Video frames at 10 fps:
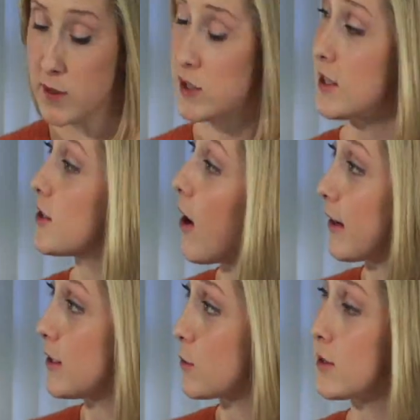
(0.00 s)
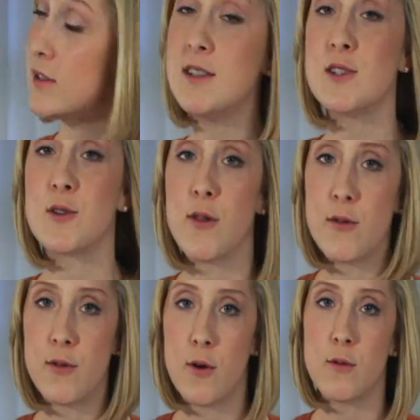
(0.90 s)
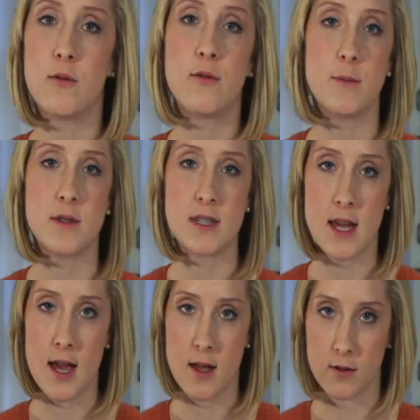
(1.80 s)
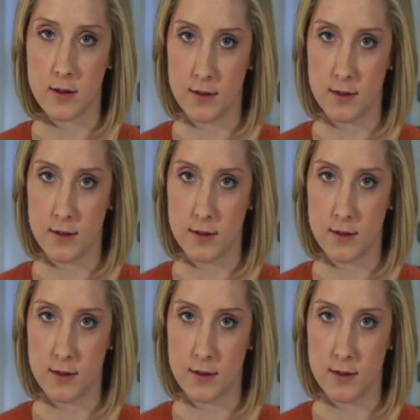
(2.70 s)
when she's talking to her sister on the phone from Seattle?